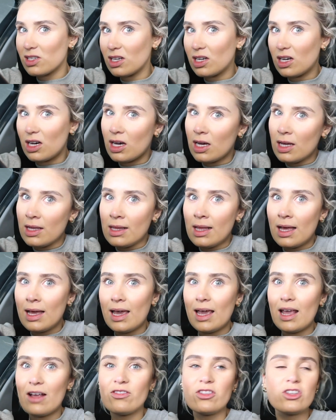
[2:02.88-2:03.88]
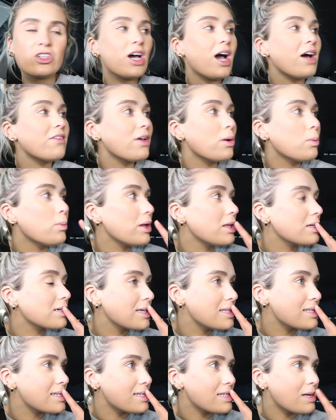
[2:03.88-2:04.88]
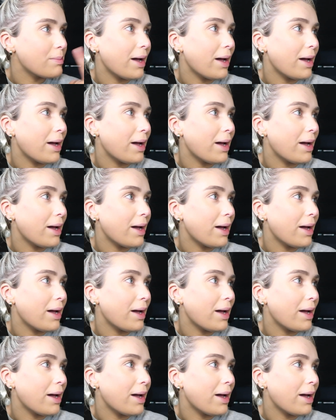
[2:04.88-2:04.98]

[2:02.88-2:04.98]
So if they don't have it in Wilkinson's,